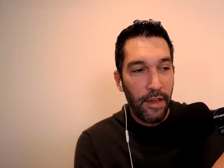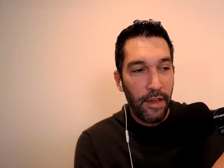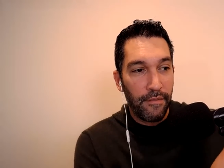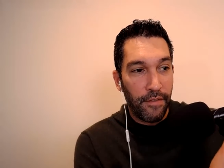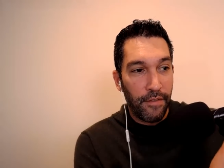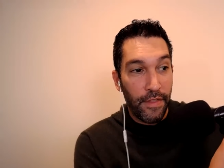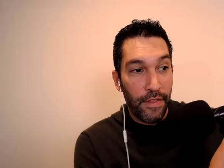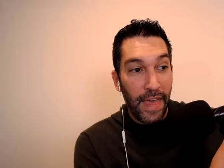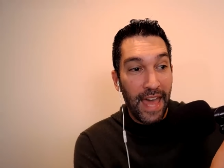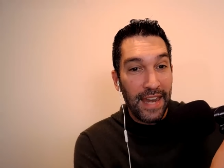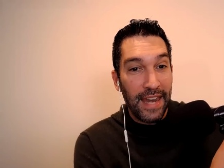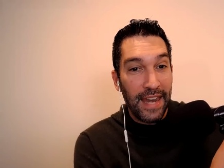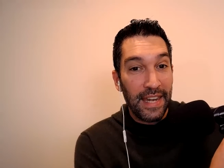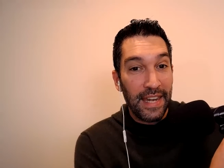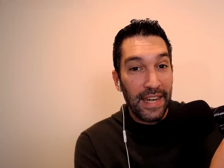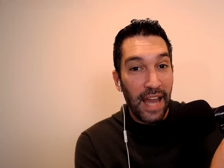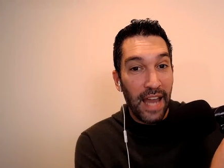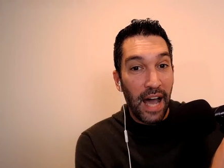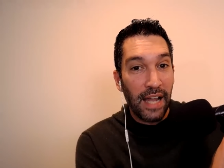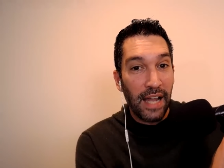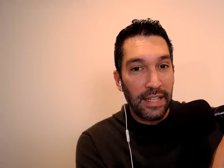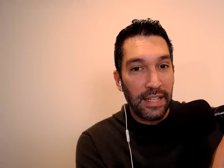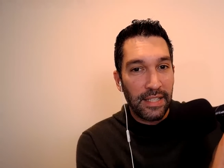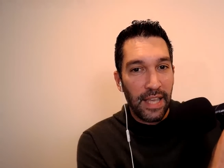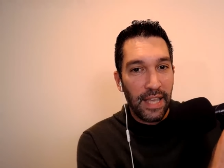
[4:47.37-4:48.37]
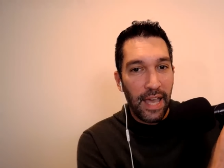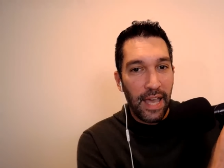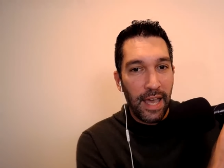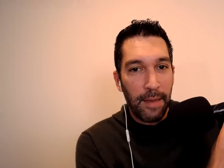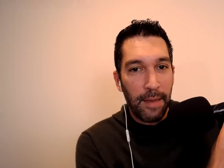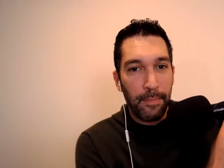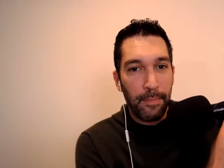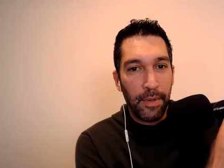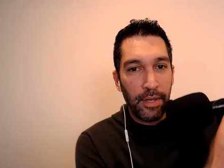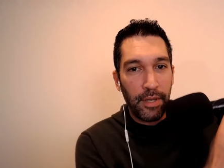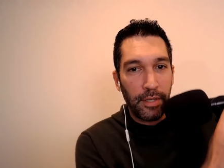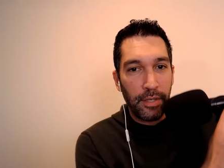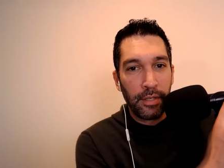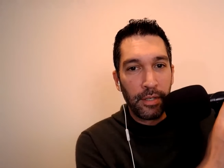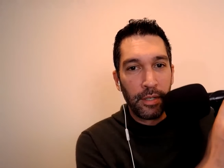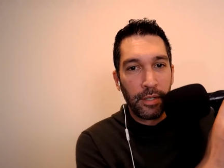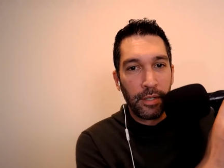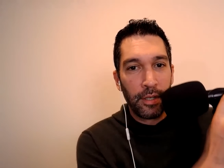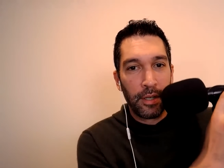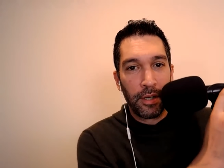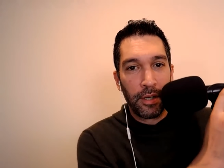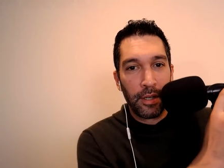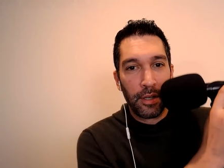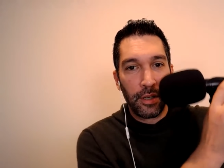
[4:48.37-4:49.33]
for that not to happen